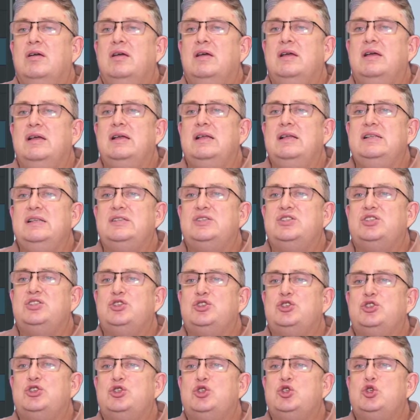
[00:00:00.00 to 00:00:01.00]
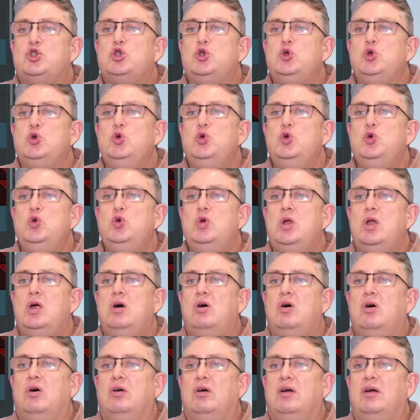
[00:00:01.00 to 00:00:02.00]
it's too
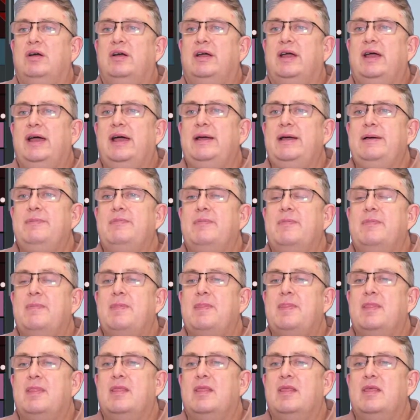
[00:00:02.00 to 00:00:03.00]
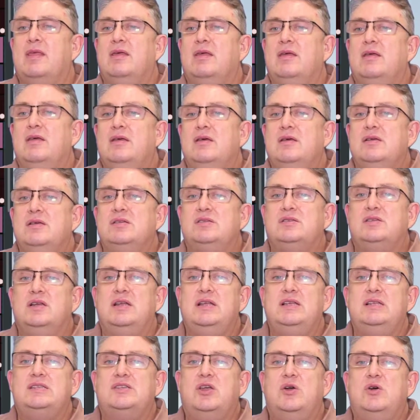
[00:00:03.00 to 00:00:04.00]
long, okay? So
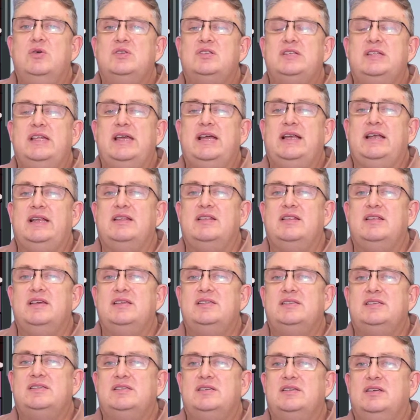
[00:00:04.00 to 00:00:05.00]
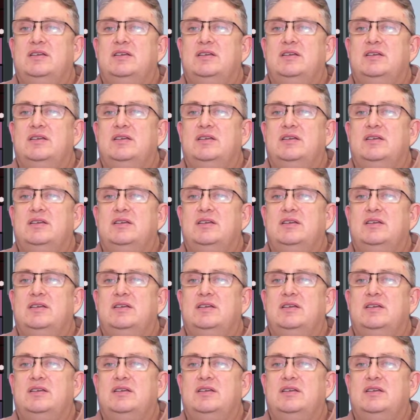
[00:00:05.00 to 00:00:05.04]
let's go into the edit this,